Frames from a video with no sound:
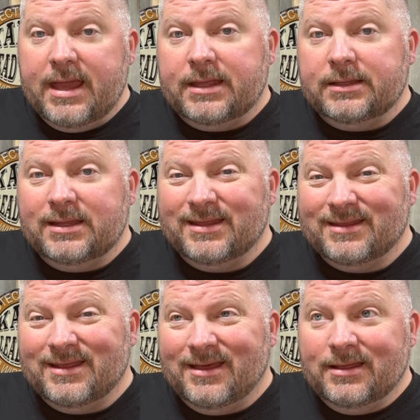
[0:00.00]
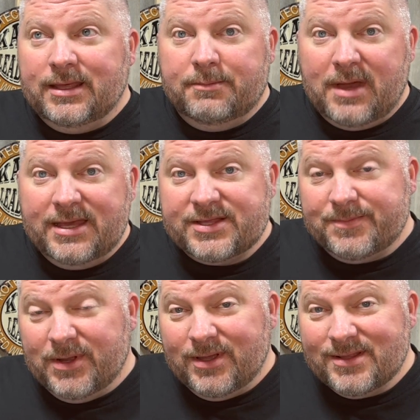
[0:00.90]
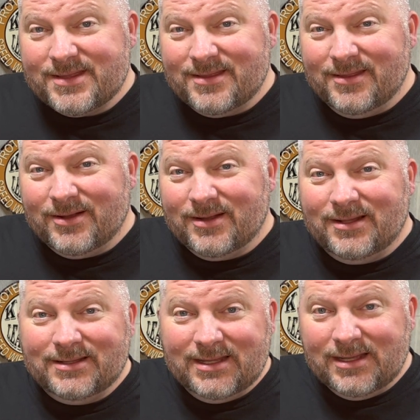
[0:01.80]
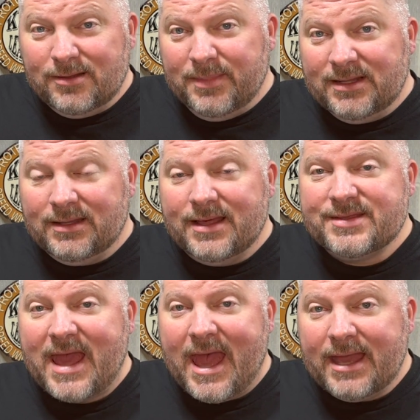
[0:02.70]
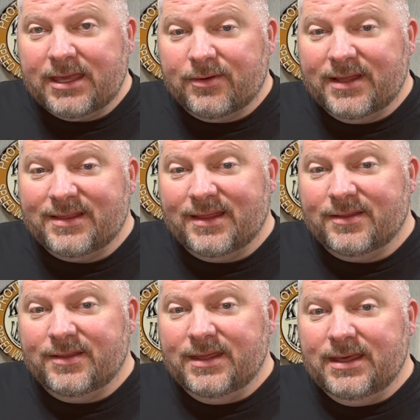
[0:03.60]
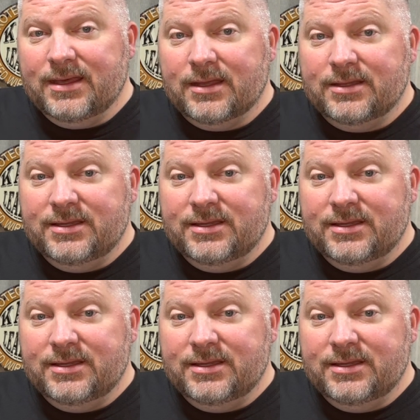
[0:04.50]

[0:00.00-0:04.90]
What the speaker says: and in my experience, they're a little bit less accurate than the